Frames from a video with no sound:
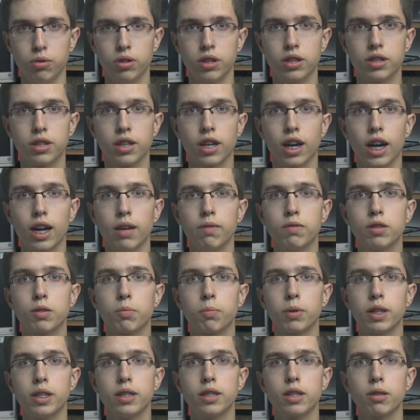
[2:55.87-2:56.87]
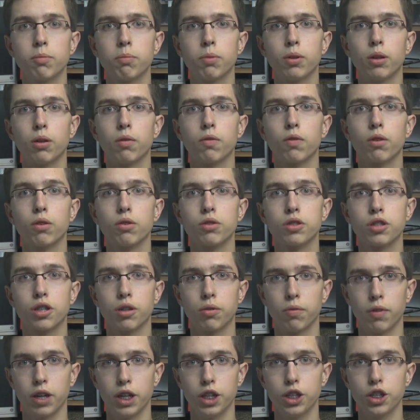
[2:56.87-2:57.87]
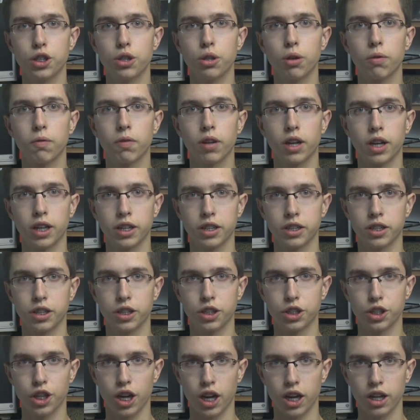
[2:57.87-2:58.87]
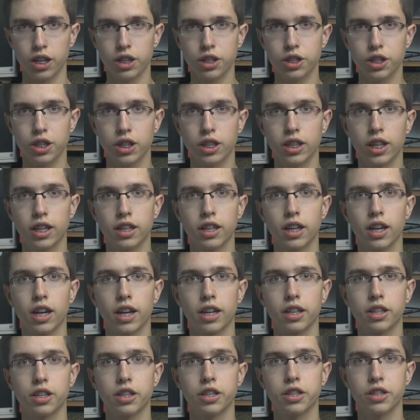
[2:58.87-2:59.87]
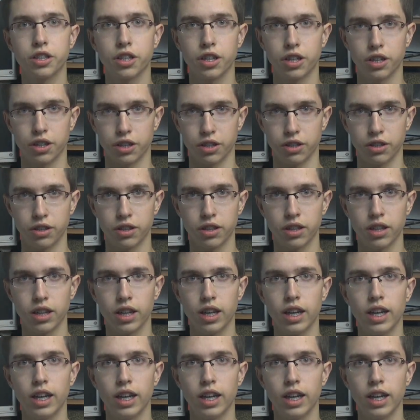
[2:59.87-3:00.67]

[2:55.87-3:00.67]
describes principle of conservation of electric charge in an electric circuit.